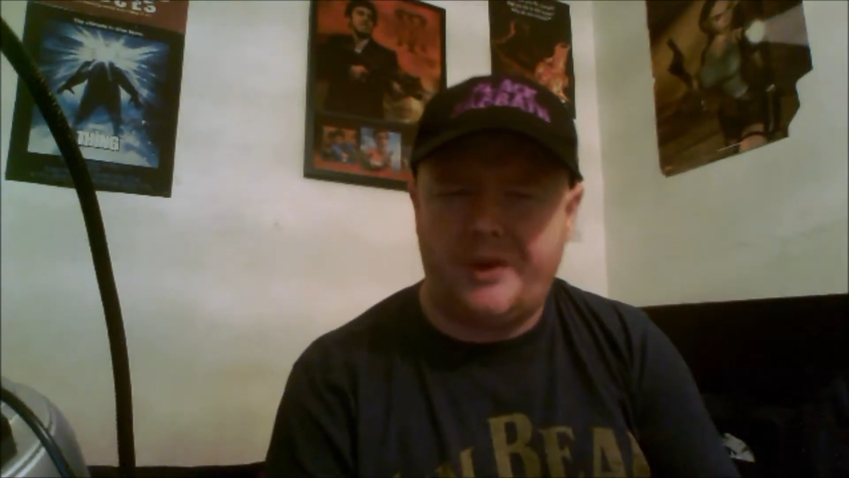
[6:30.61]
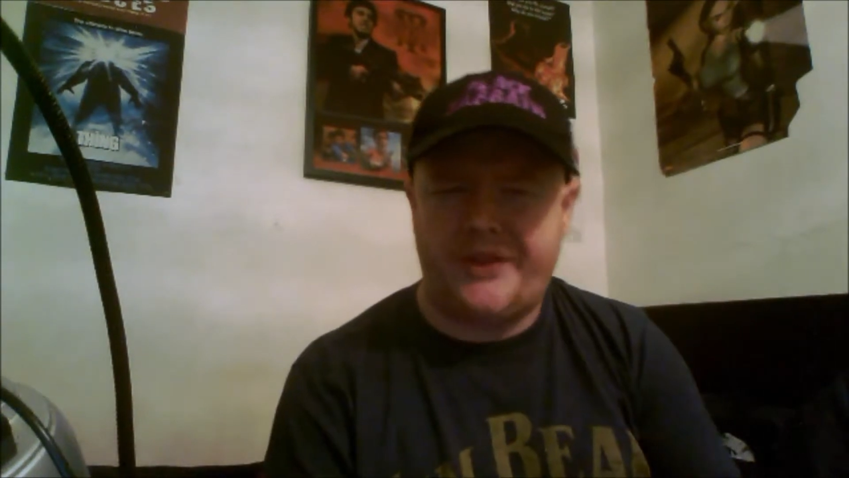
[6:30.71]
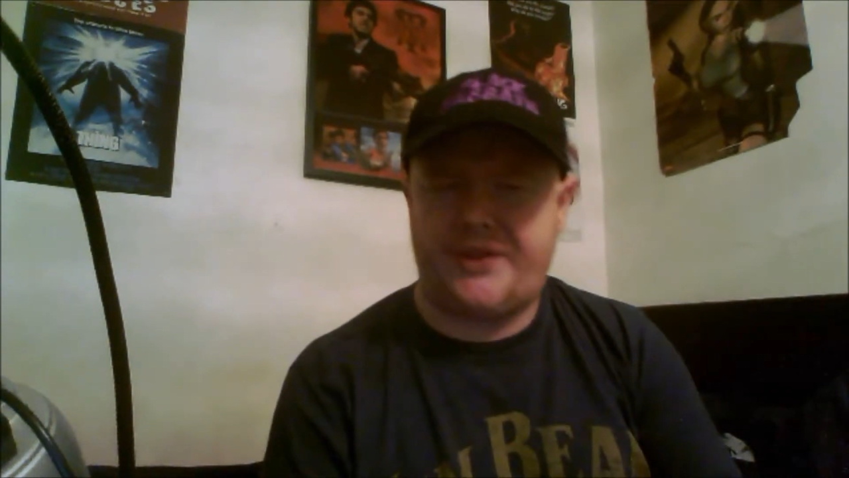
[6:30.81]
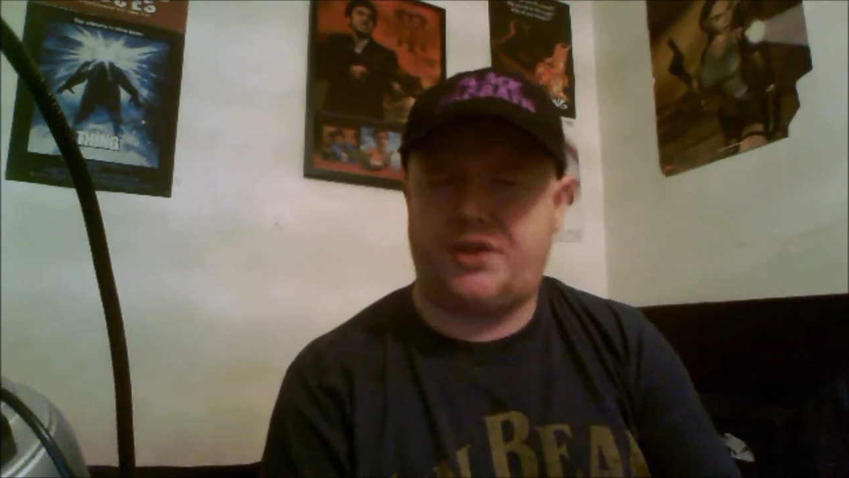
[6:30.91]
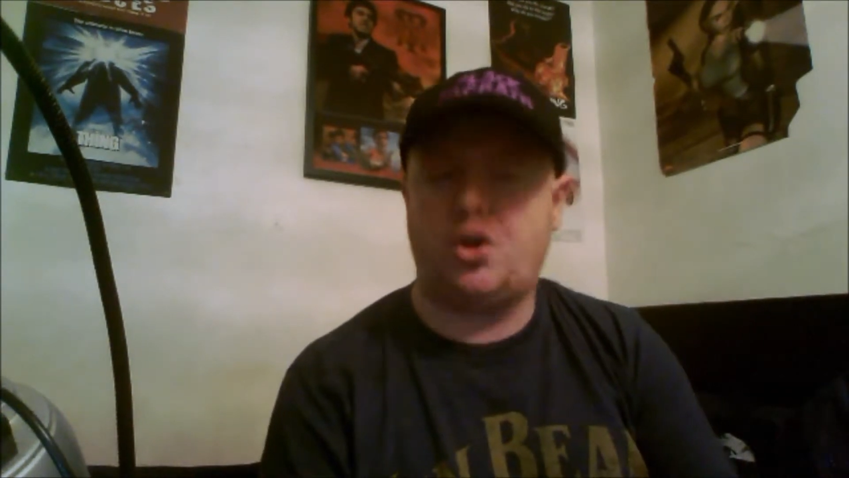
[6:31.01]

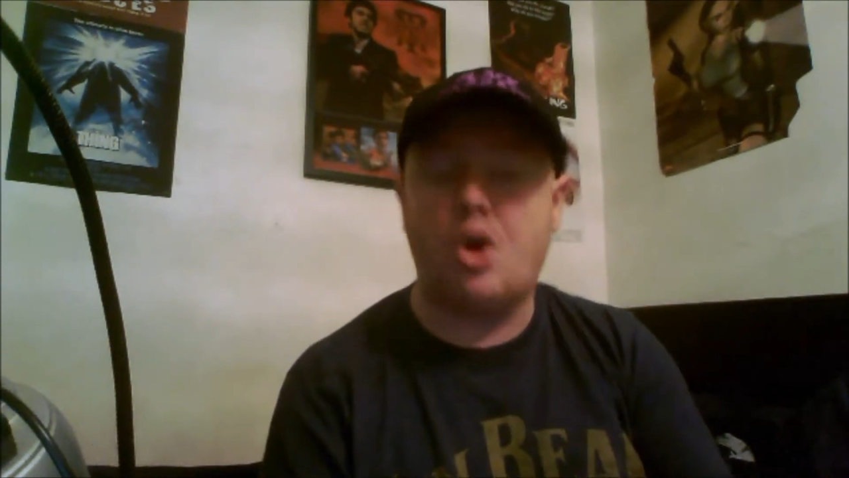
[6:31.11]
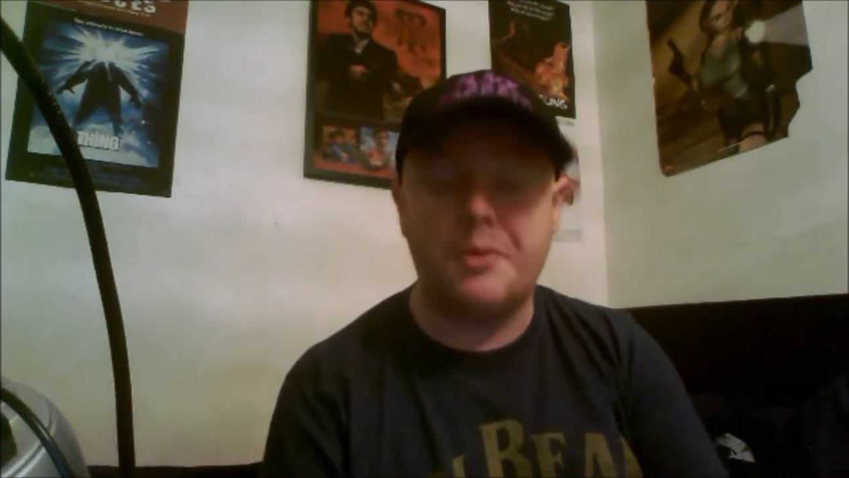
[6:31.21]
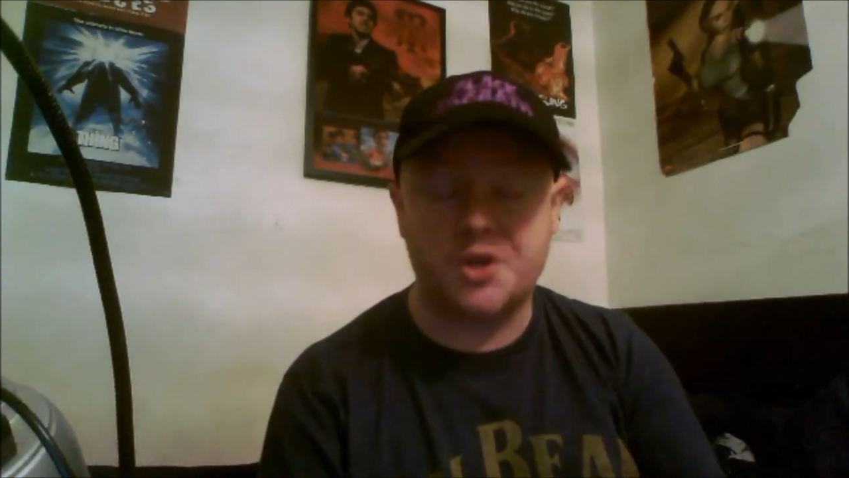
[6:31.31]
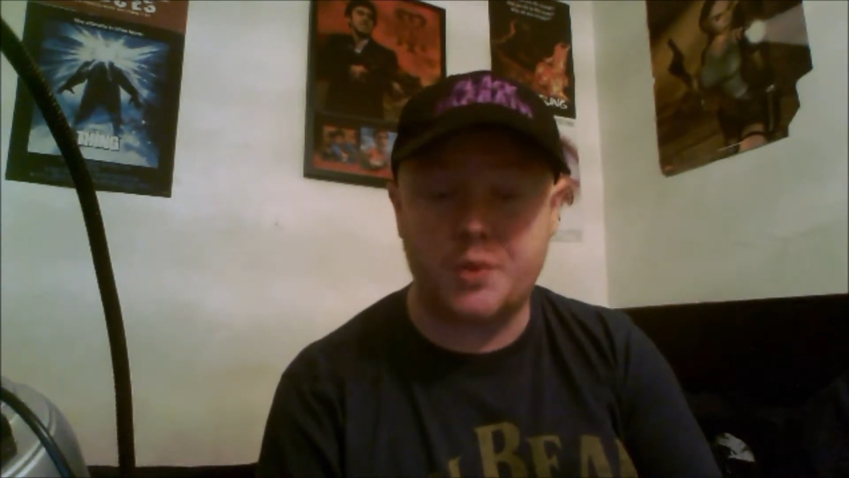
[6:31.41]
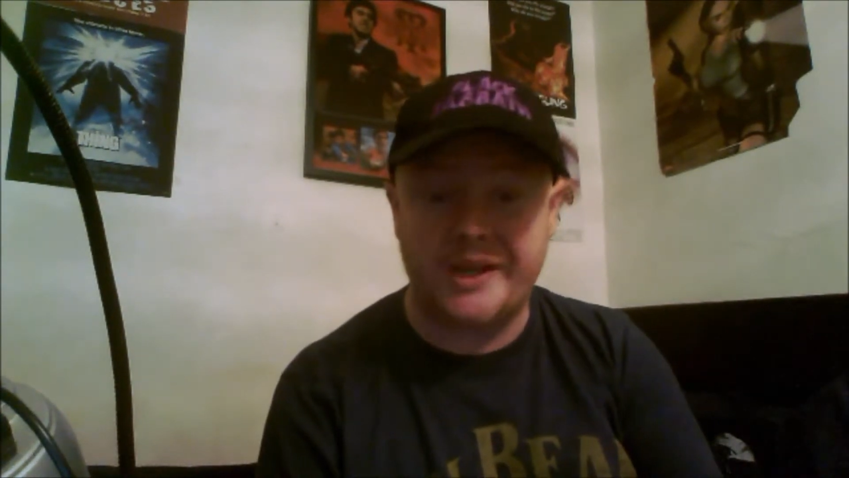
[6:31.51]
with
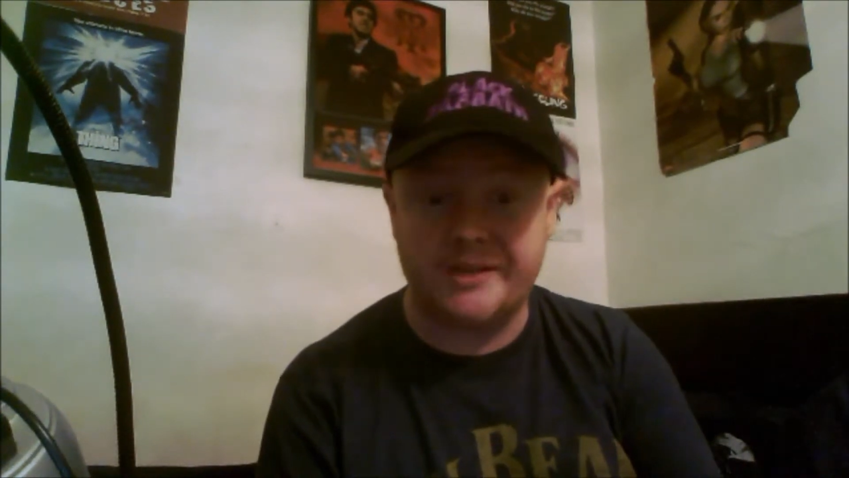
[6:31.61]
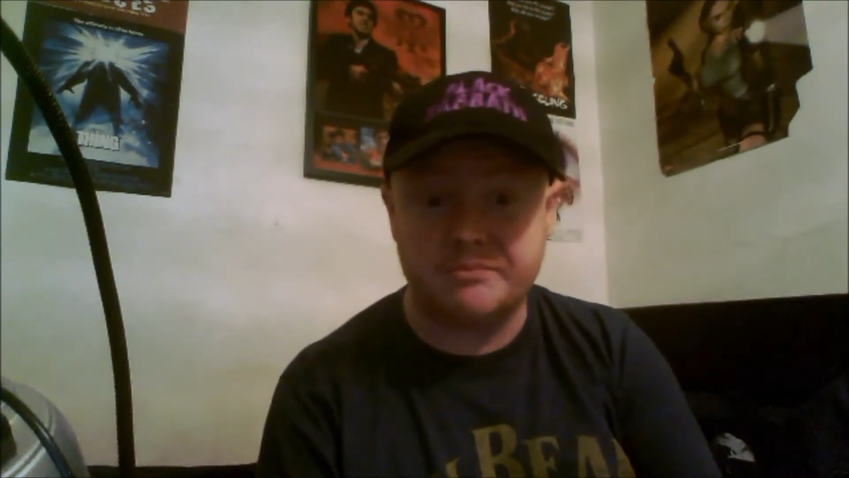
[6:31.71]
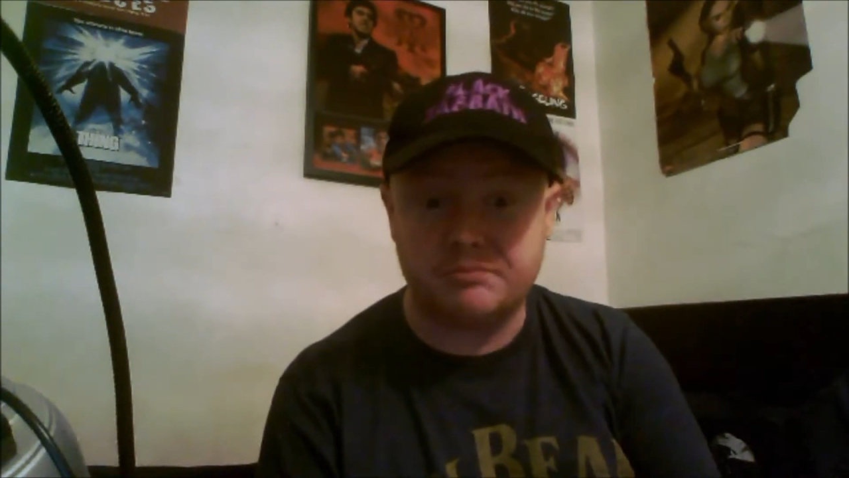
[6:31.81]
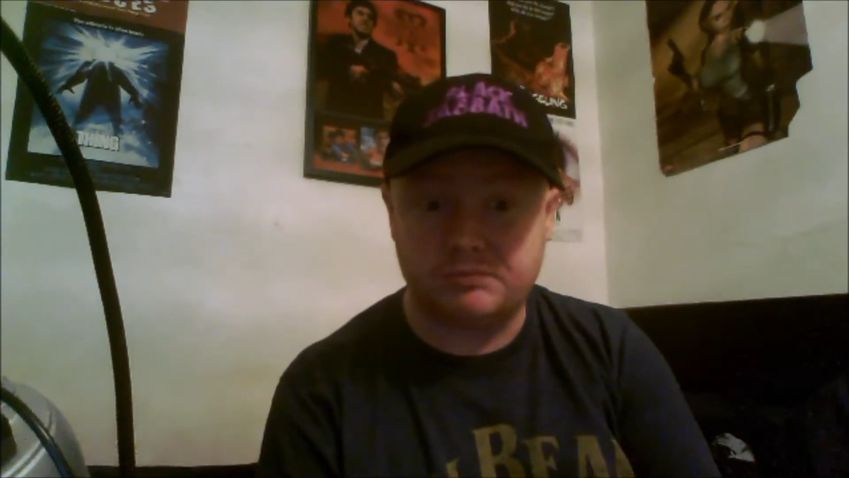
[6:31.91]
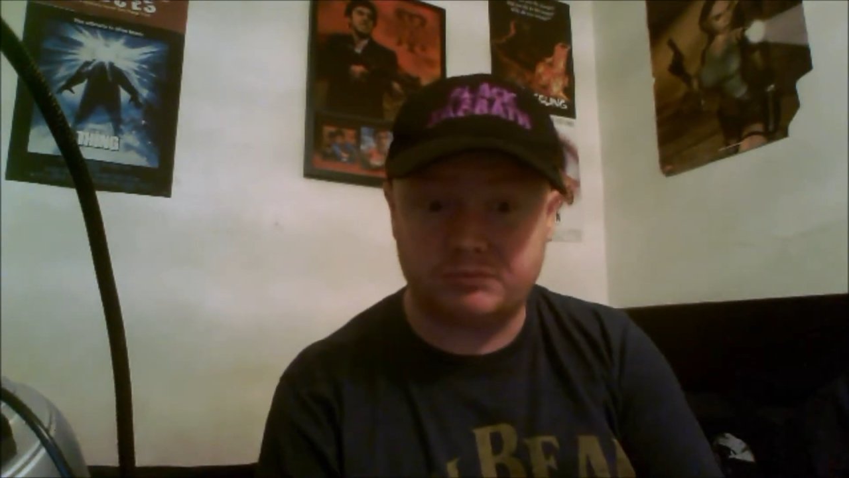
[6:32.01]
Thomas
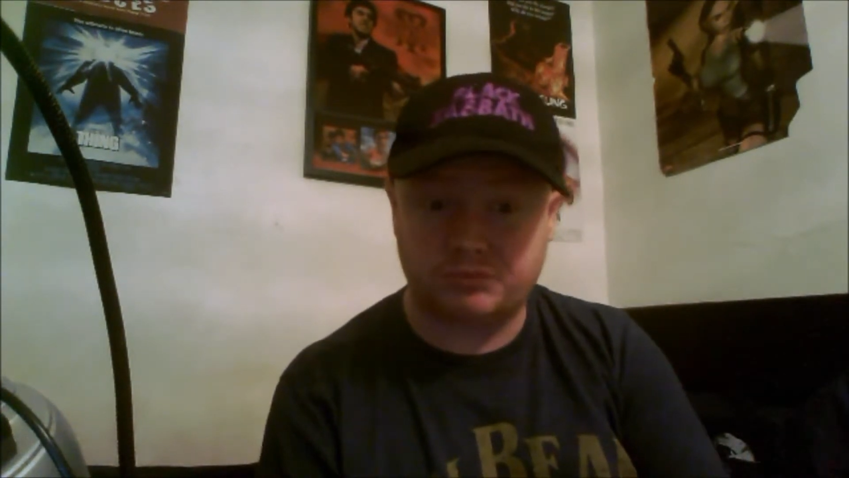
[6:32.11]
Wayne,